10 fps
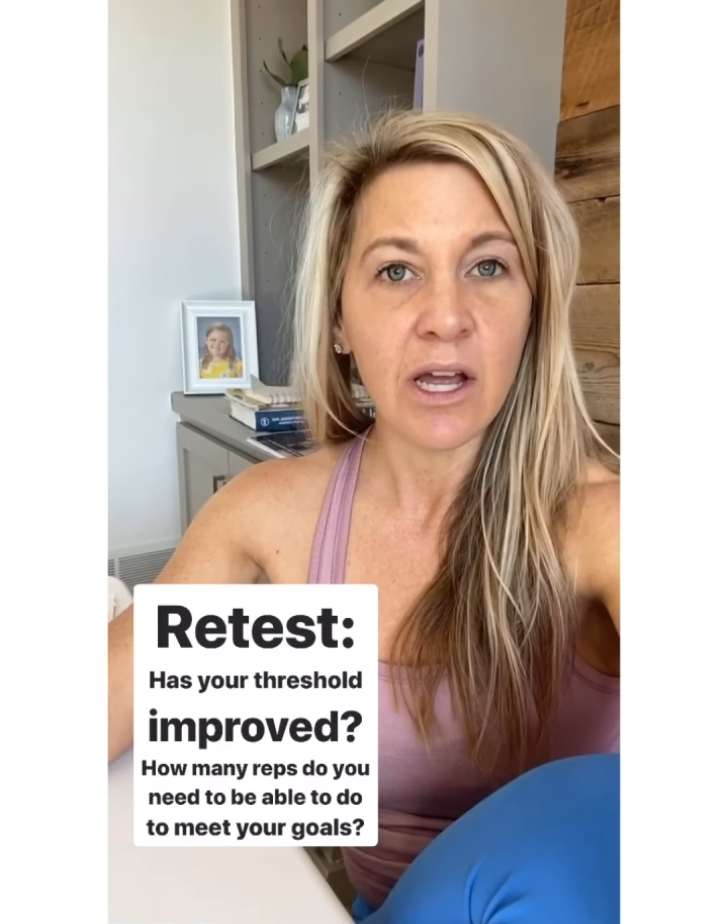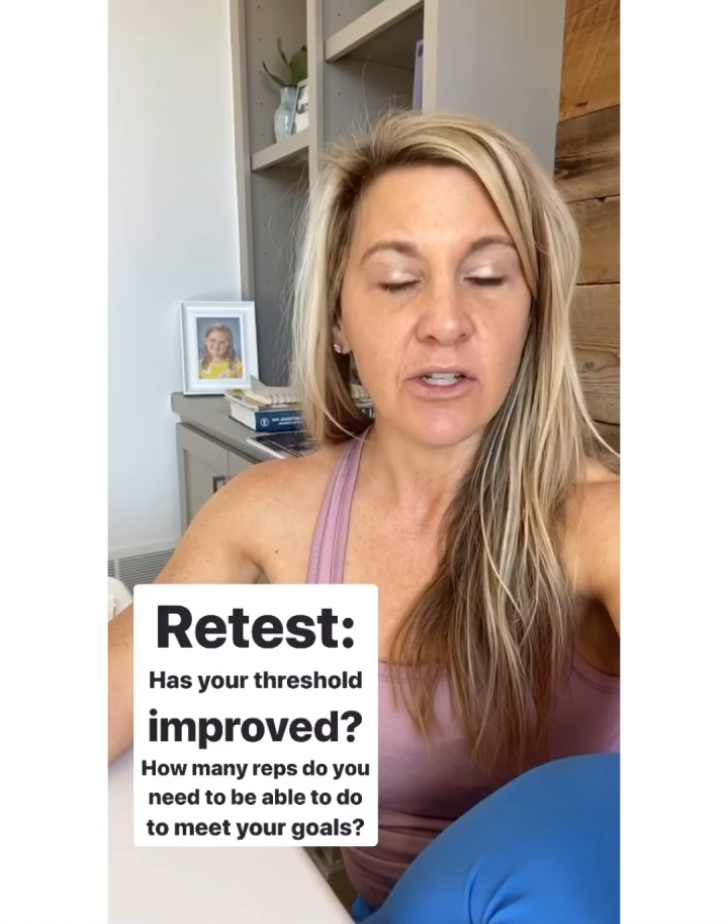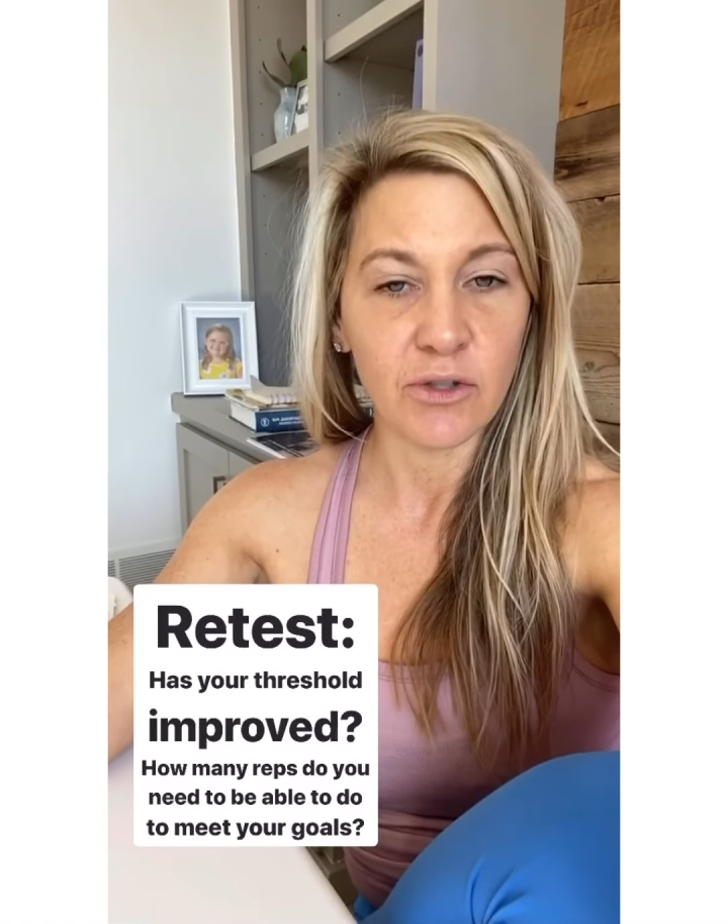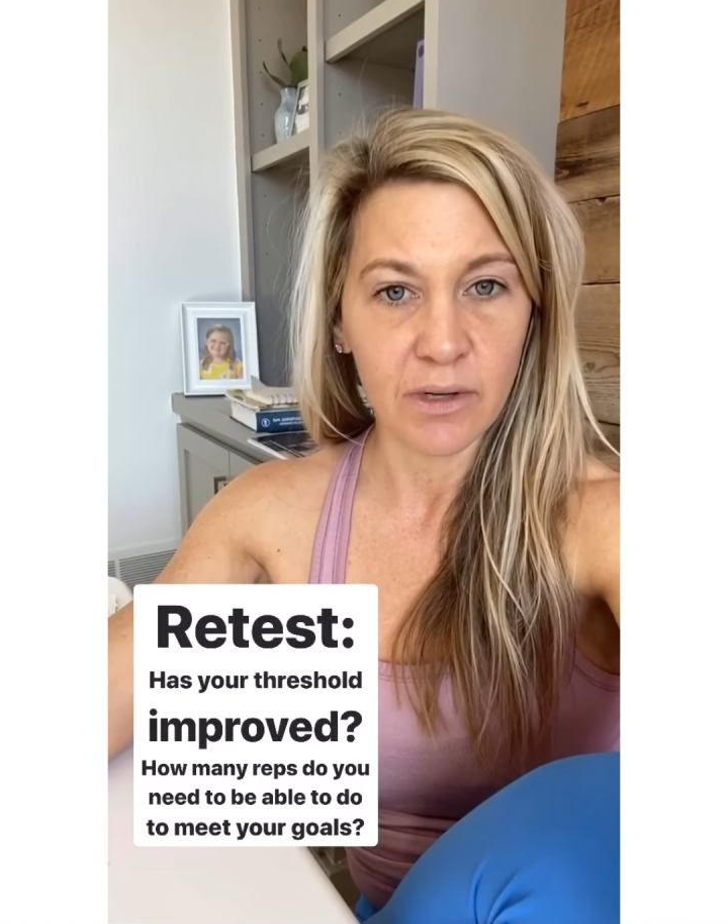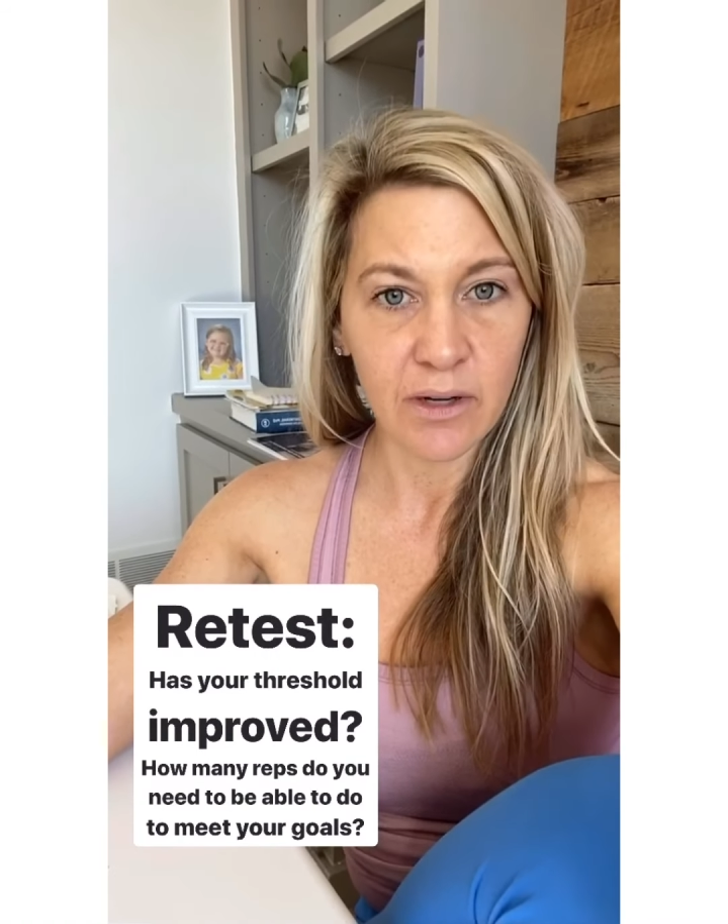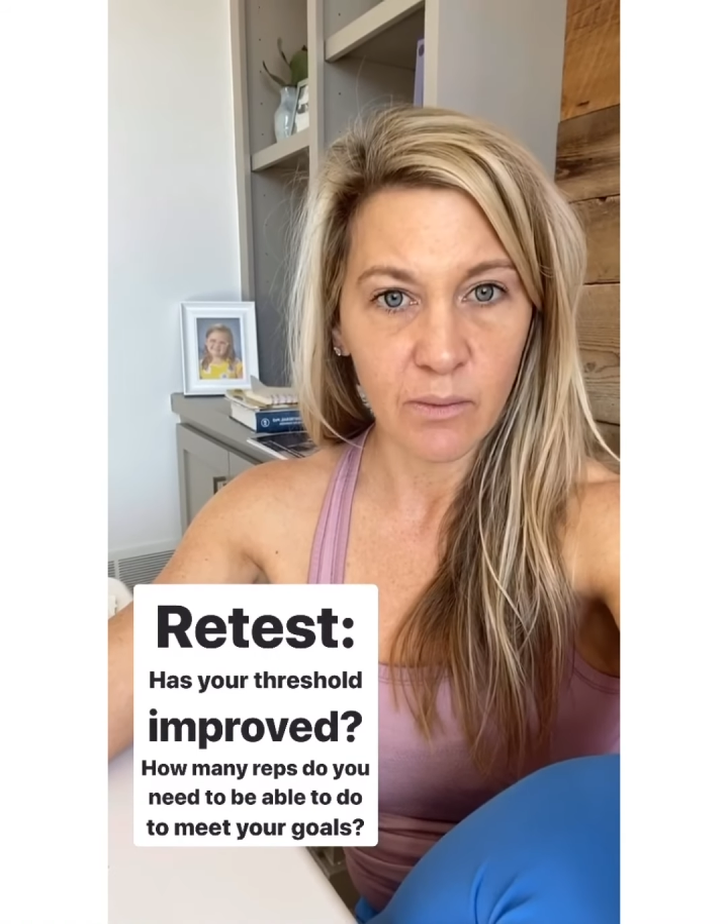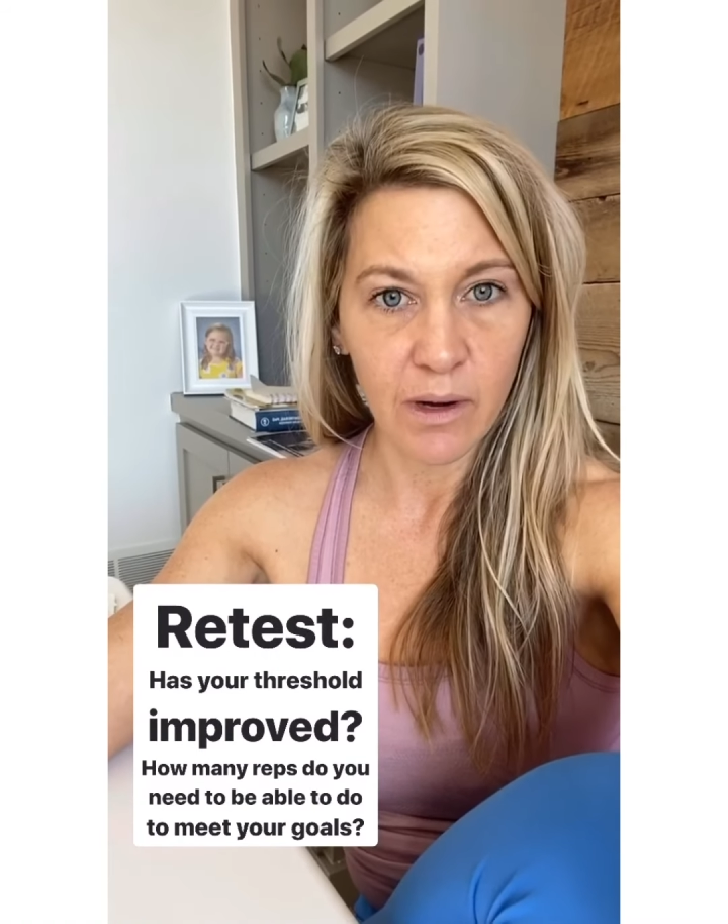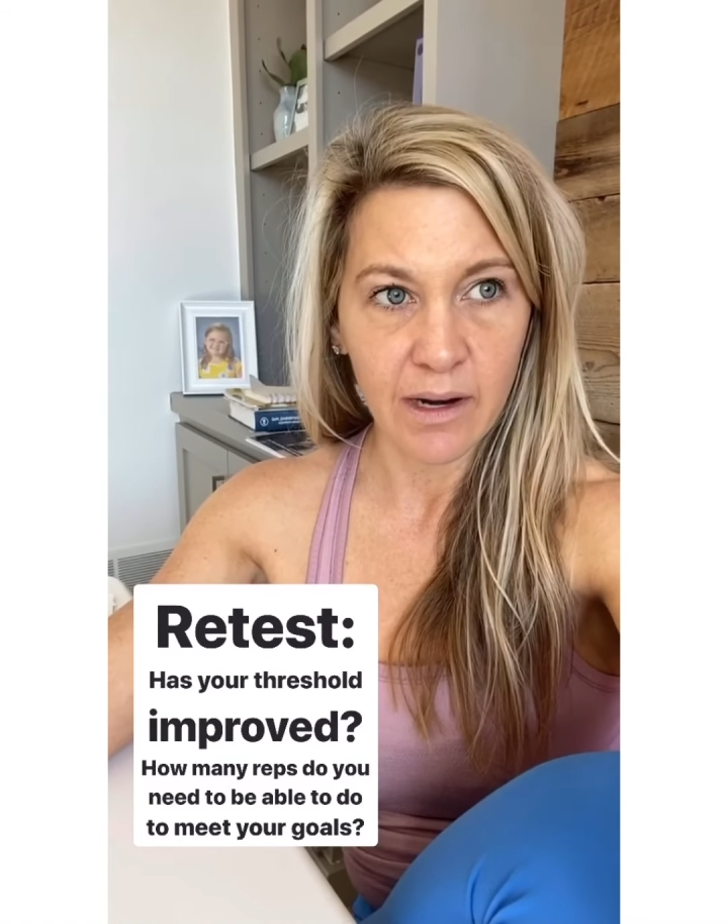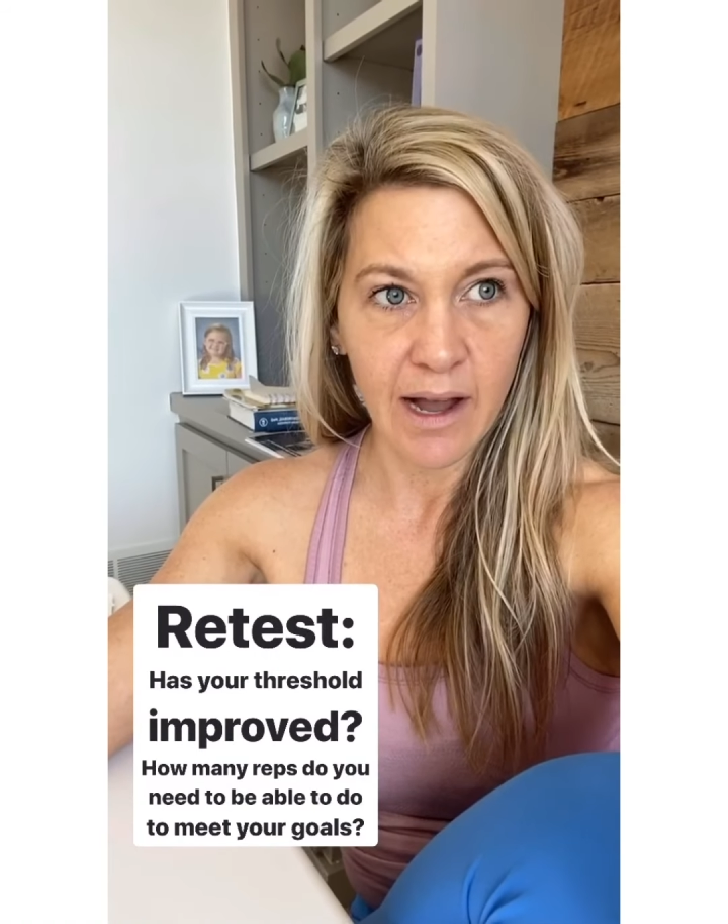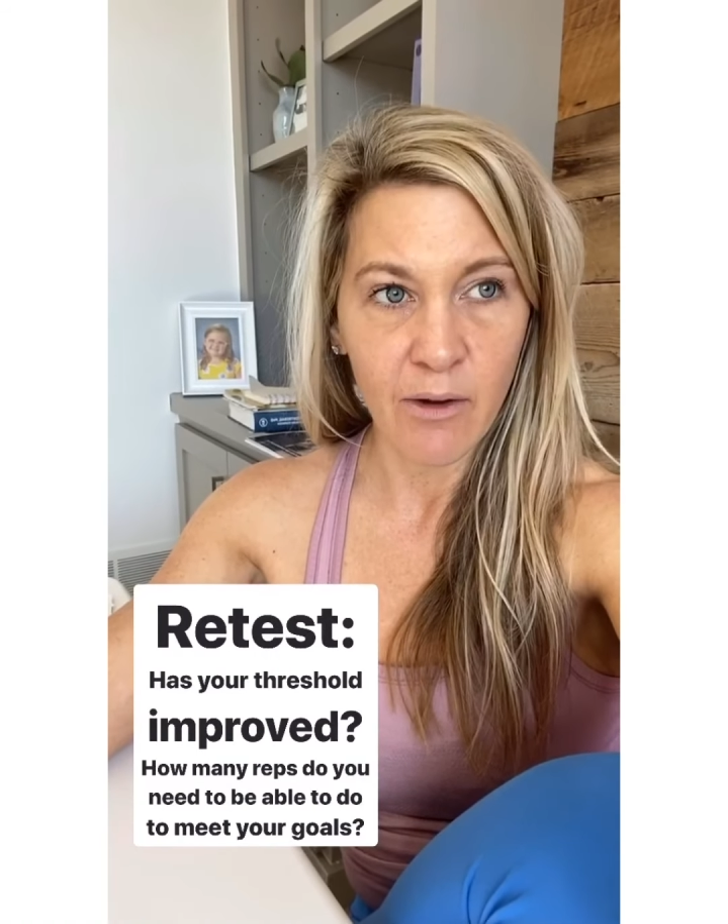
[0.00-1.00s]
during a
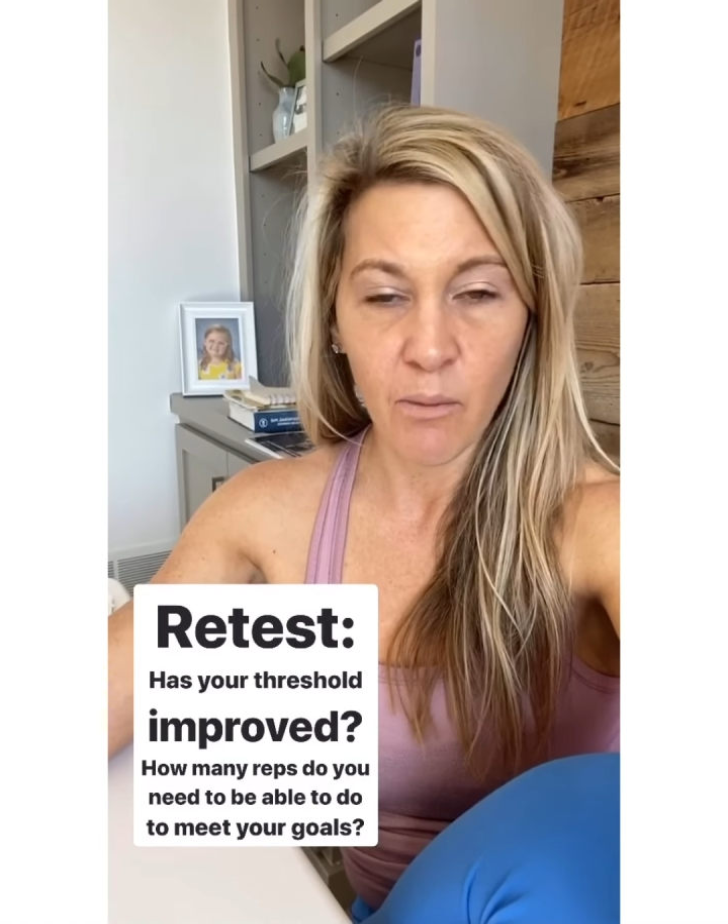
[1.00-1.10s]
workout